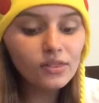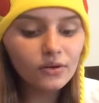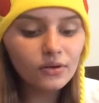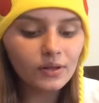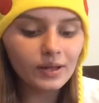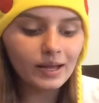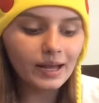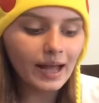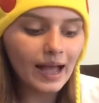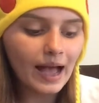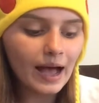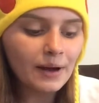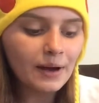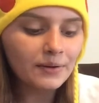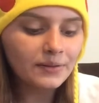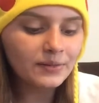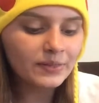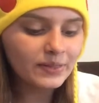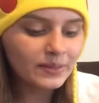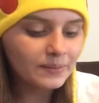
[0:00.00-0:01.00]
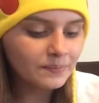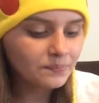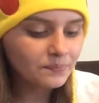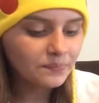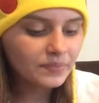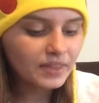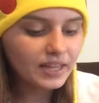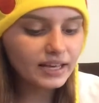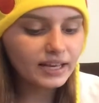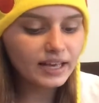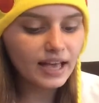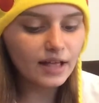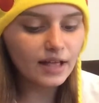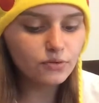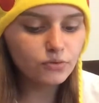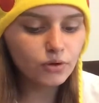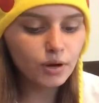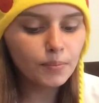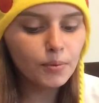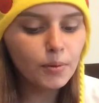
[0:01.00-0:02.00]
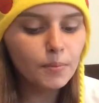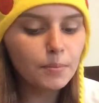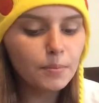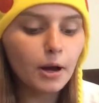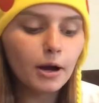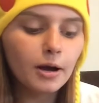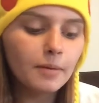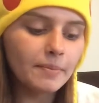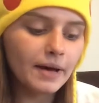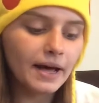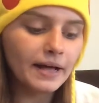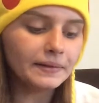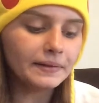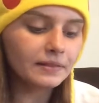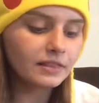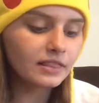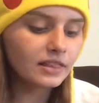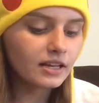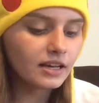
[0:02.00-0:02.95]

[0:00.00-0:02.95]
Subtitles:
look like a house. It had a triple bunk bed.